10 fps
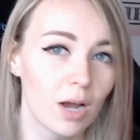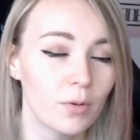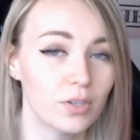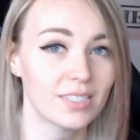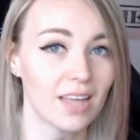
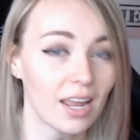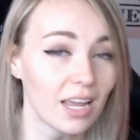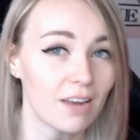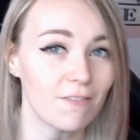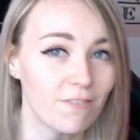your aesthetic
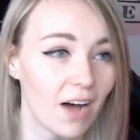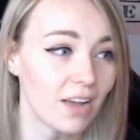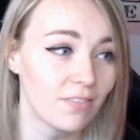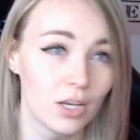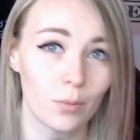in
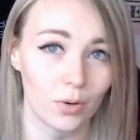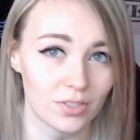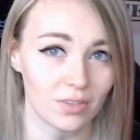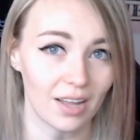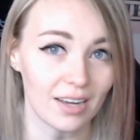5 keywords
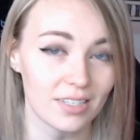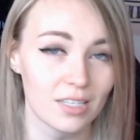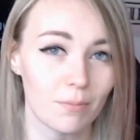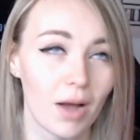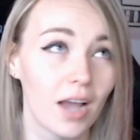or
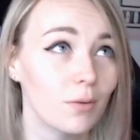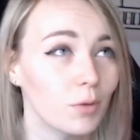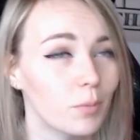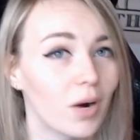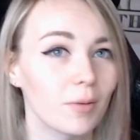less. Mine
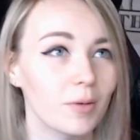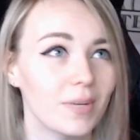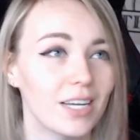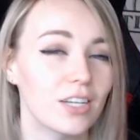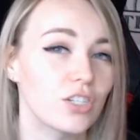would probably
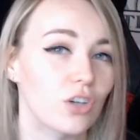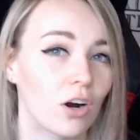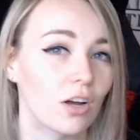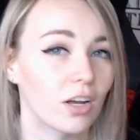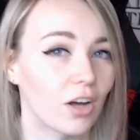be
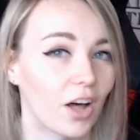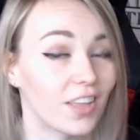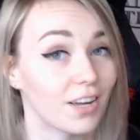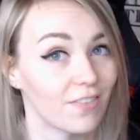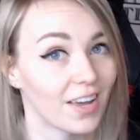dark
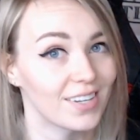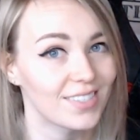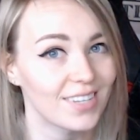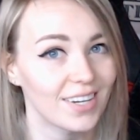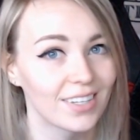gothic
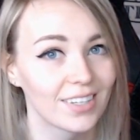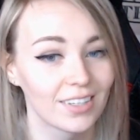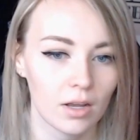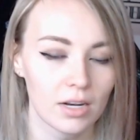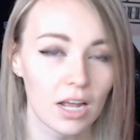fantasy.
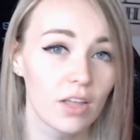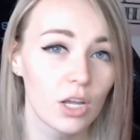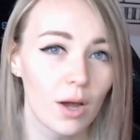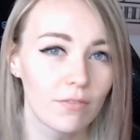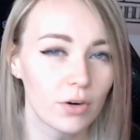Now that
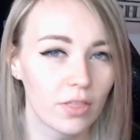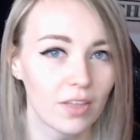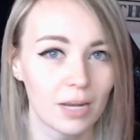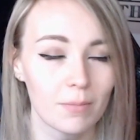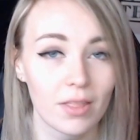you have your
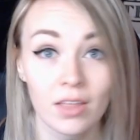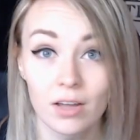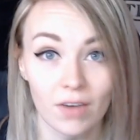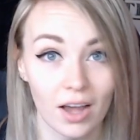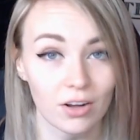theme, think
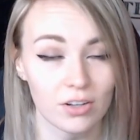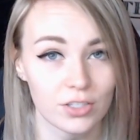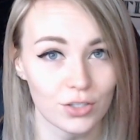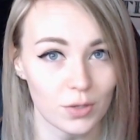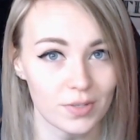of icons
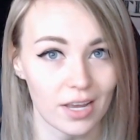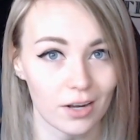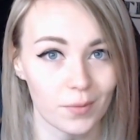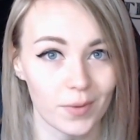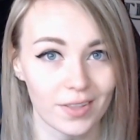
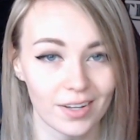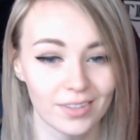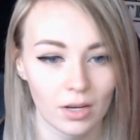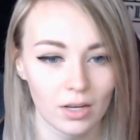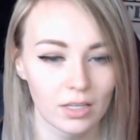associated with it.
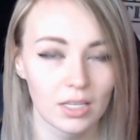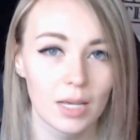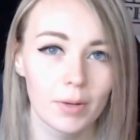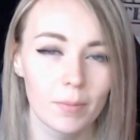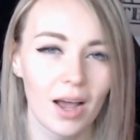
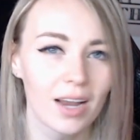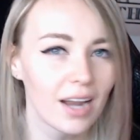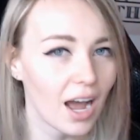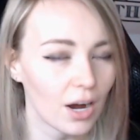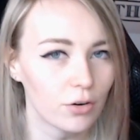Keep in mind
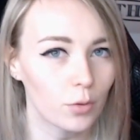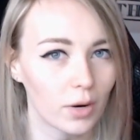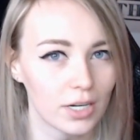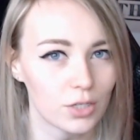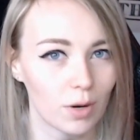how you're
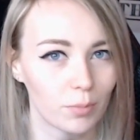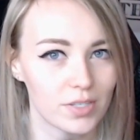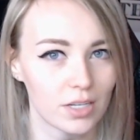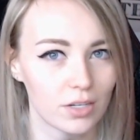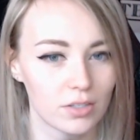wanting to
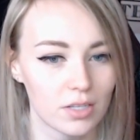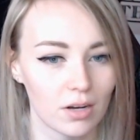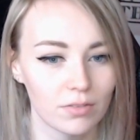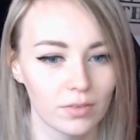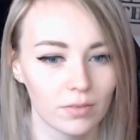represent
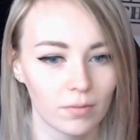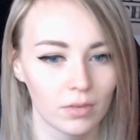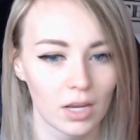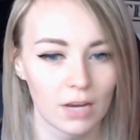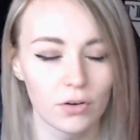yourself.
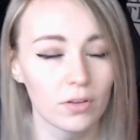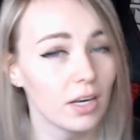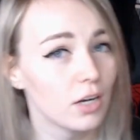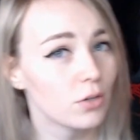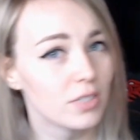If you're
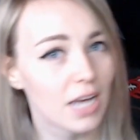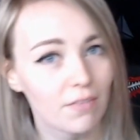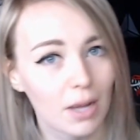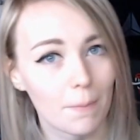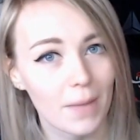leaning towards
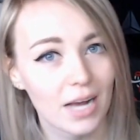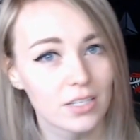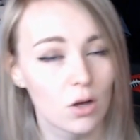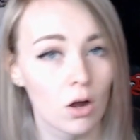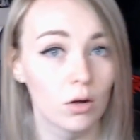having a
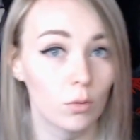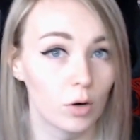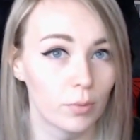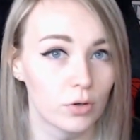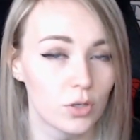mascot or
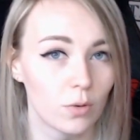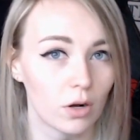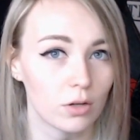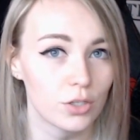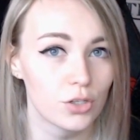a persona
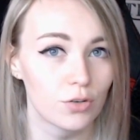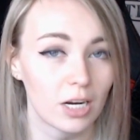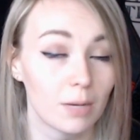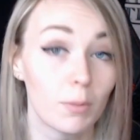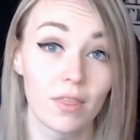on
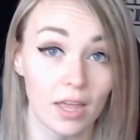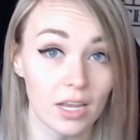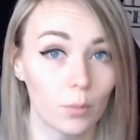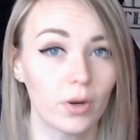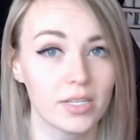stream, they
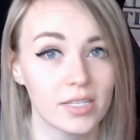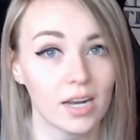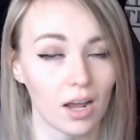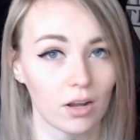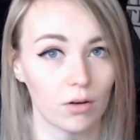can work as an
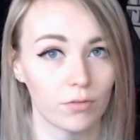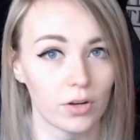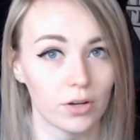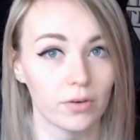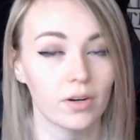icon for
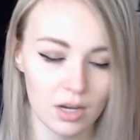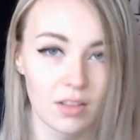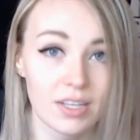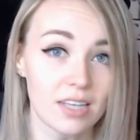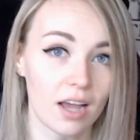you.
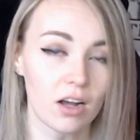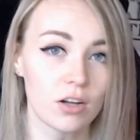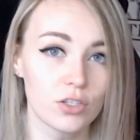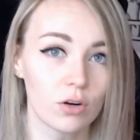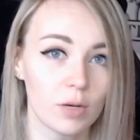These
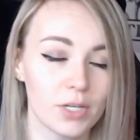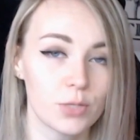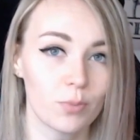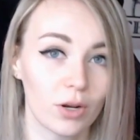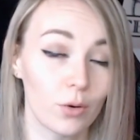icons are going to be
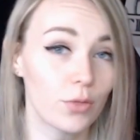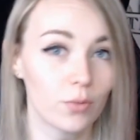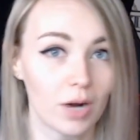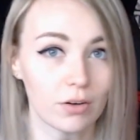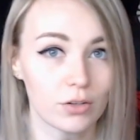sprinkled
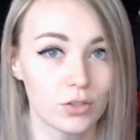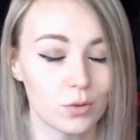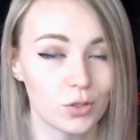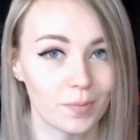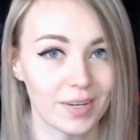throughout your
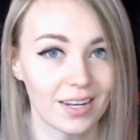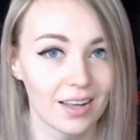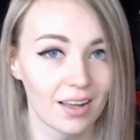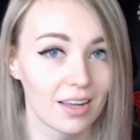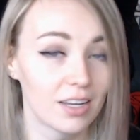social
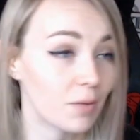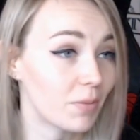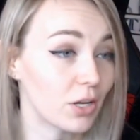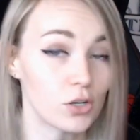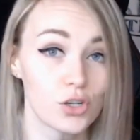media. It can
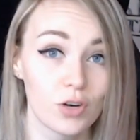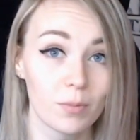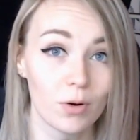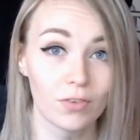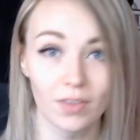be in your stream
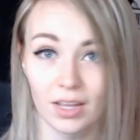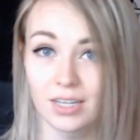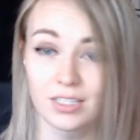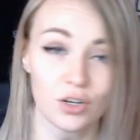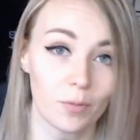
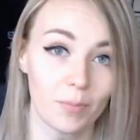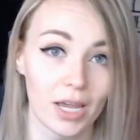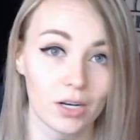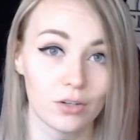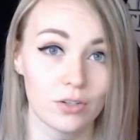overlays, in your
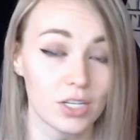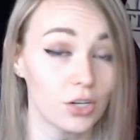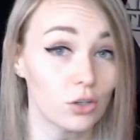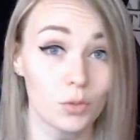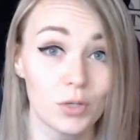banners, in
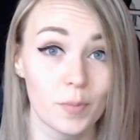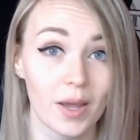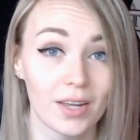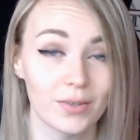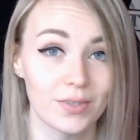your Twitch
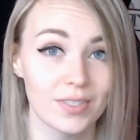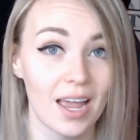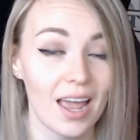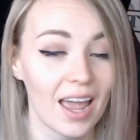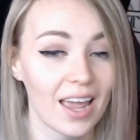panels,
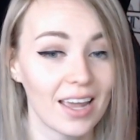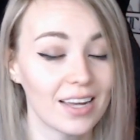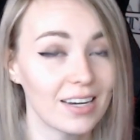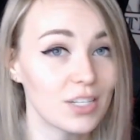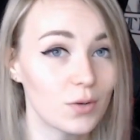
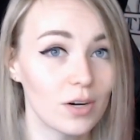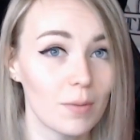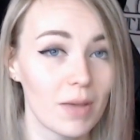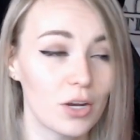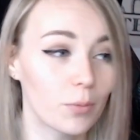and it's going to
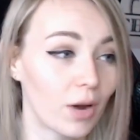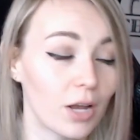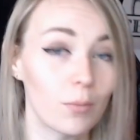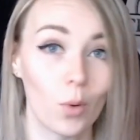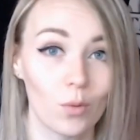make your
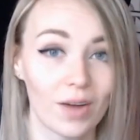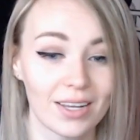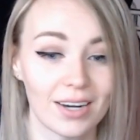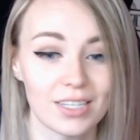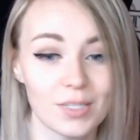brand more
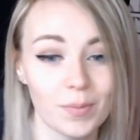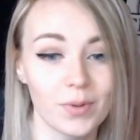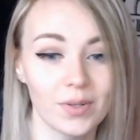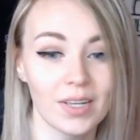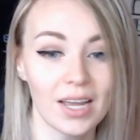
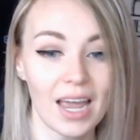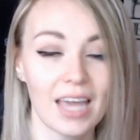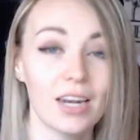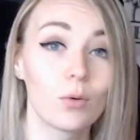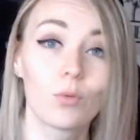recognizable,
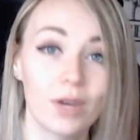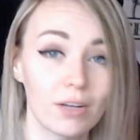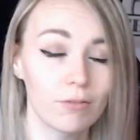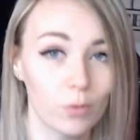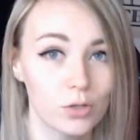and it'll
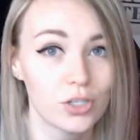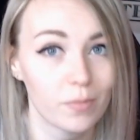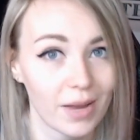reinforce your main